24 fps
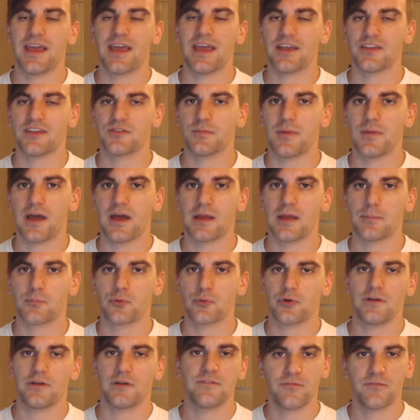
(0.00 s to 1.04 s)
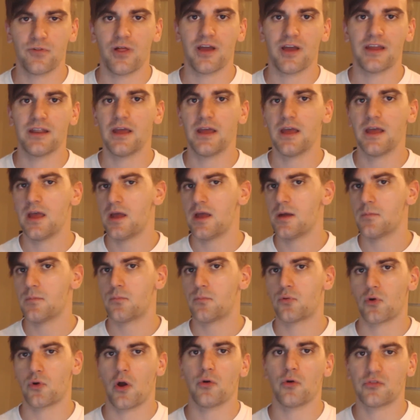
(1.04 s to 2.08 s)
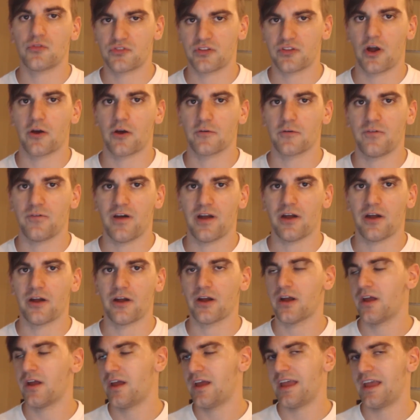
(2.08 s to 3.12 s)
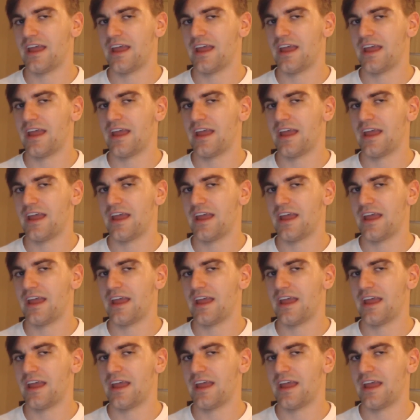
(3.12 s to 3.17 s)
as my pre-flight Pro Starfire.